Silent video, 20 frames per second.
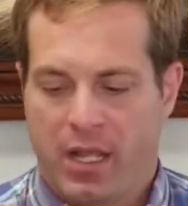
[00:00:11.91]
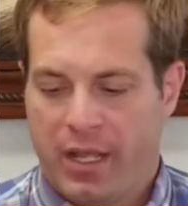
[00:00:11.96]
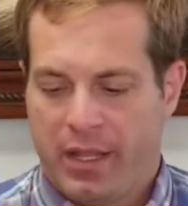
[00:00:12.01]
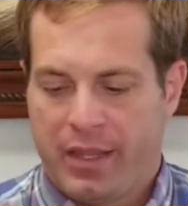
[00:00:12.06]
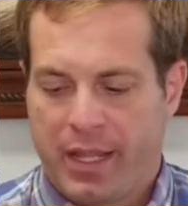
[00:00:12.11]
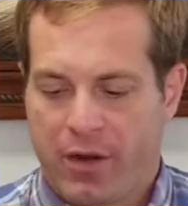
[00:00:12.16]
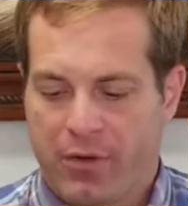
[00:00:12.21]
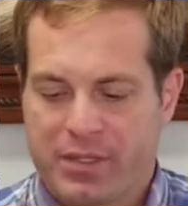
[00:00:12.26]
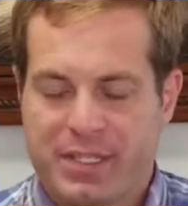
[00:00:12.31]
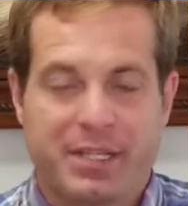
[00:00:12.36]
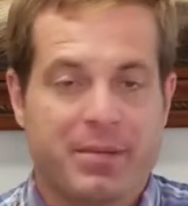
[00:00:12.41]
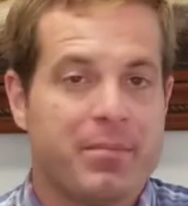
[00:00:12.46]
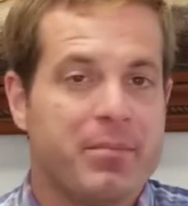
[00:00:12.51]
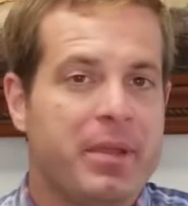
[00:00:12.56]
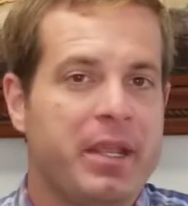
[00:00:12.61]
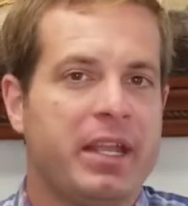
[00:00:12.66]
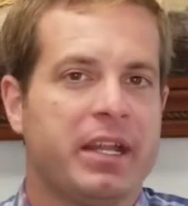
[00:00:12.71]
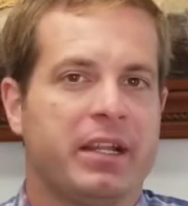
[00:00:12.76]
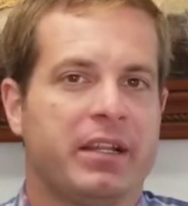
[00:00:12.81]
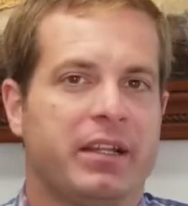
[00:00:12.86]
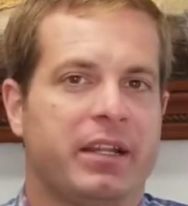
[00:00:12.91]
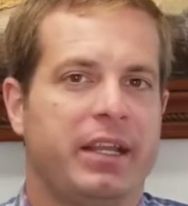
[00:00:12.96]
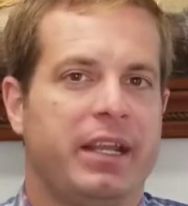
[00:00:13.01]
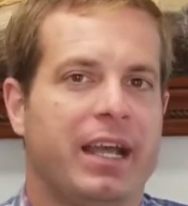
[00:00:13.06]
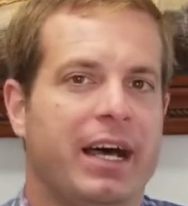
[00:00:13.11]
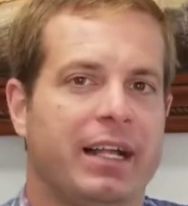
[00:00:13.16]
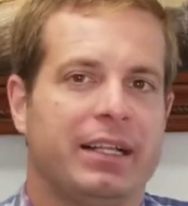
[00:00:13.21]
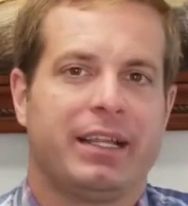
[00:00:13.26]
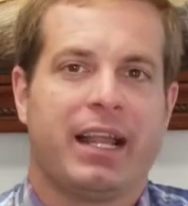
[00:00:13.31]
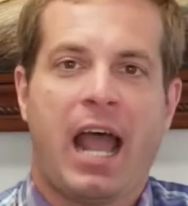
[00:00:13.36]
There was immediately
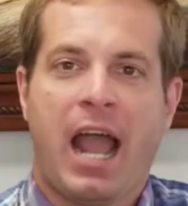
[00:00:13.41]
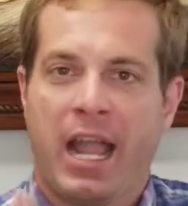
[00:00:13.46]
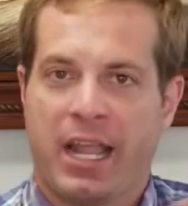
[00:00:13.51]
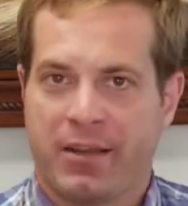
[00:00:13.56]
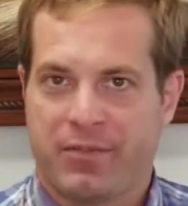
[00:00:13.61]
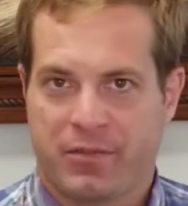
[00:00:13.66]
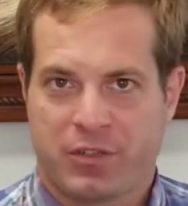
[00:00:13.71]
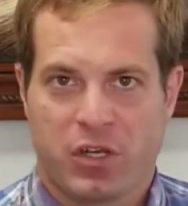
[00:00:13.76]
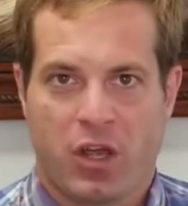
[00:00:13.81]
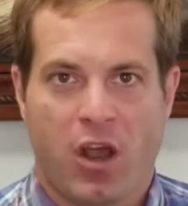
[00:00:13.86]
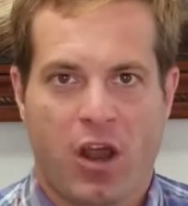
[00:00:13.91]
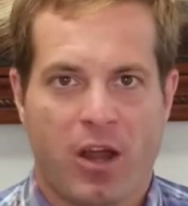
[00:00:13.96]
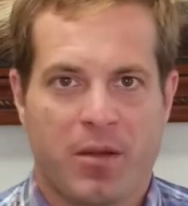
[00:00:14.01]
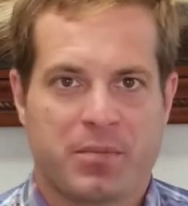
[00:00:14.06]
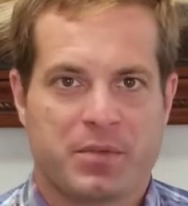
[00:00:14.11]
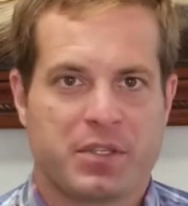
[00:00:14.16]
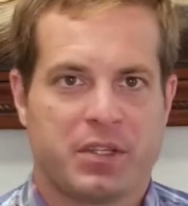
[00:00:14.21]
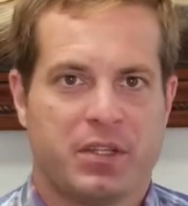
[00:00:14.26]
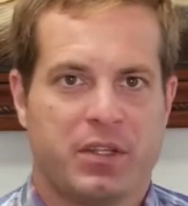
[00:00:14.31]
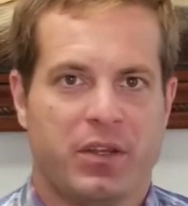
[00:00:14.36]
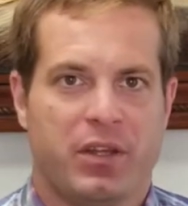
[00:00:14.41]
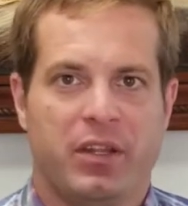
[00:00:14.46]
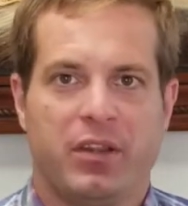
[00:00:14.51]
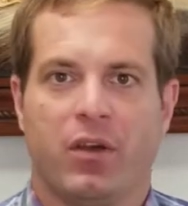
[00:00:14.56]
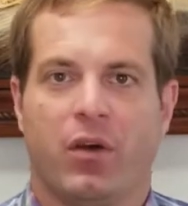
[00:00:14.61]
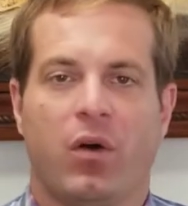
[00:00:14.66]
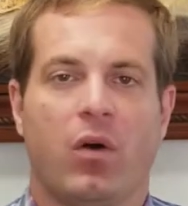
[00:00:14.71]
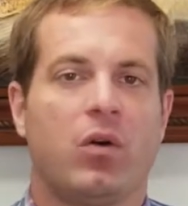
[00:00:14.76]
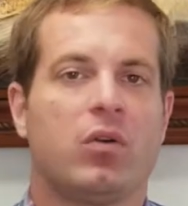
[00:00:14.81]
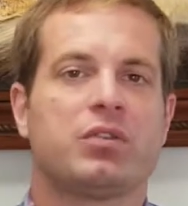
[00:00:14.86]
a lack of tarps in
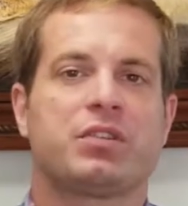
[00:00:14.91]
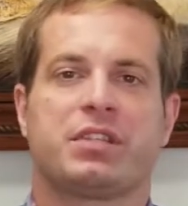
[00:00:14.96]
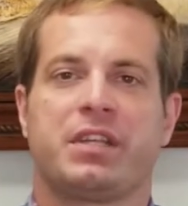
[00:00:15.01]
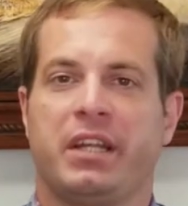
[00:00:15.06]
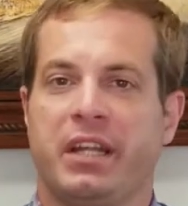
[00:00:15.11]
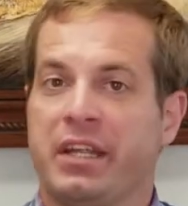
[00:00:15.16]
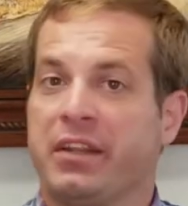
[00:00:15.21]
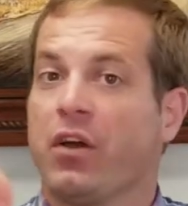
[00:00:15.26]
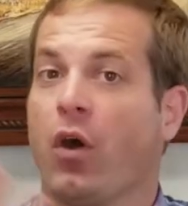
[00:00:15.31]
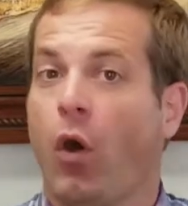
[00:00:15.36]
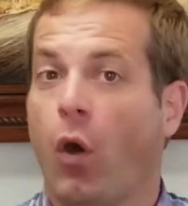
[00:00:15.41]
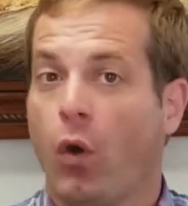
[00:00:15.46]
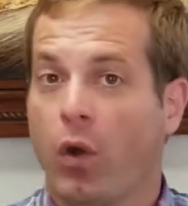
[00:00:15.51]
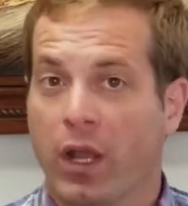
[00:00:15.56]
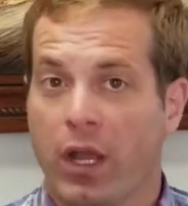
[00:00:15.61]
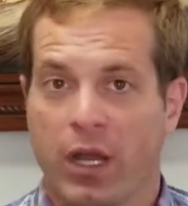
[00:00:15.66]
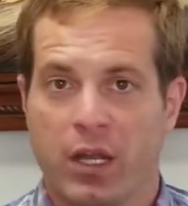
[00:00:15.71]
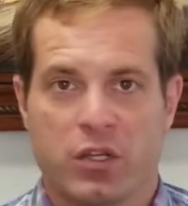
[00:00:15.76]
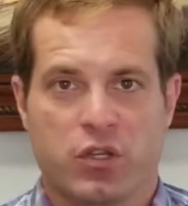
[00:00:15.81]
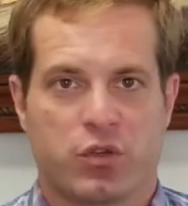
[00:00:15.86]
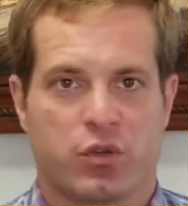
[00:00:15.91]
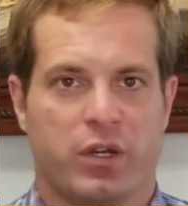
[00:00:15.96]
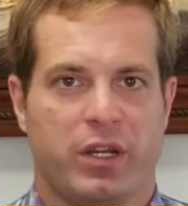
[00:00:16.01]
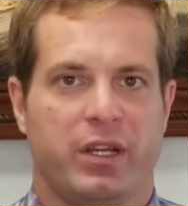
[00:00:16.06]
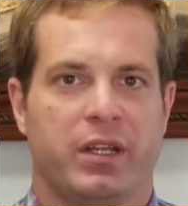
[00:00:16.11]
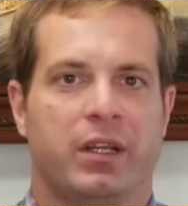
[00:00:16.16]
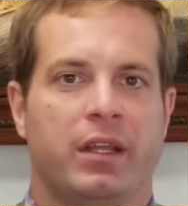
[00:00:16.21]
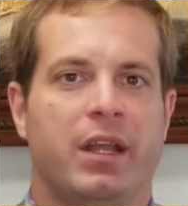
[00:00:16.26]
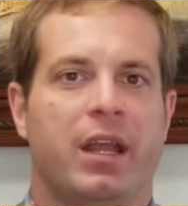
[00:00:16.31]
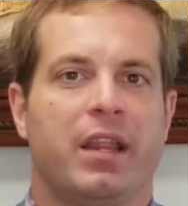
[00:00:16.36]
the whole city, in the whole
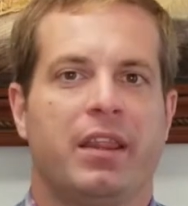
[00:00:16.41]
country.